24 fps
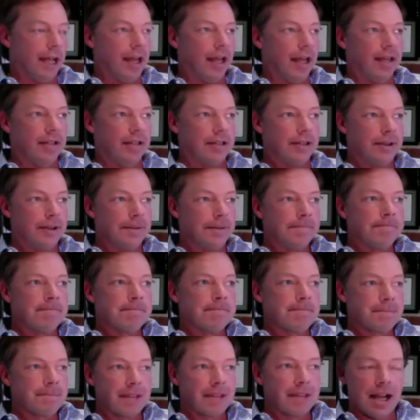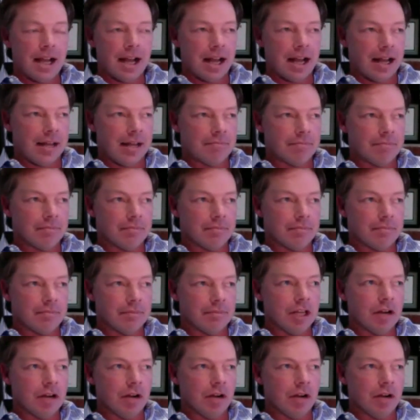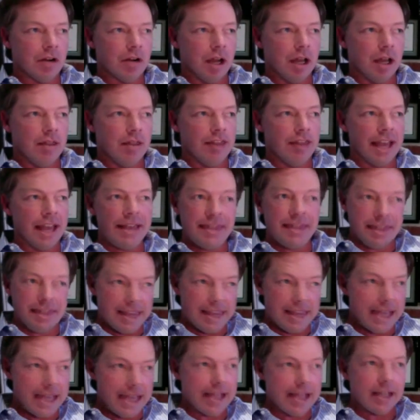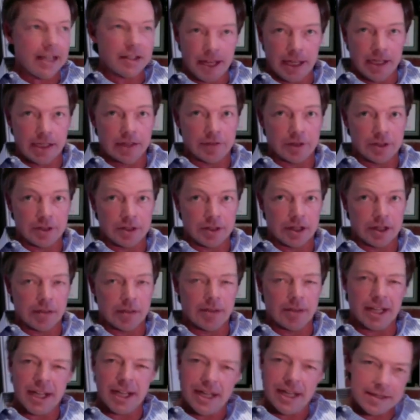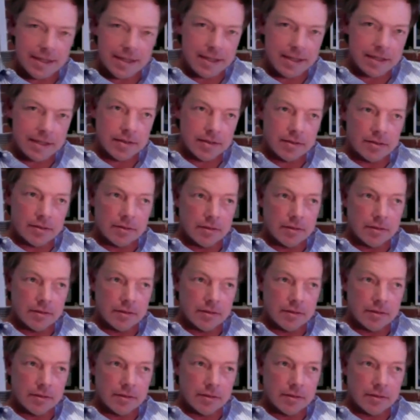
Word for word: And um, you know, they think it's making a difference in the company. Is it?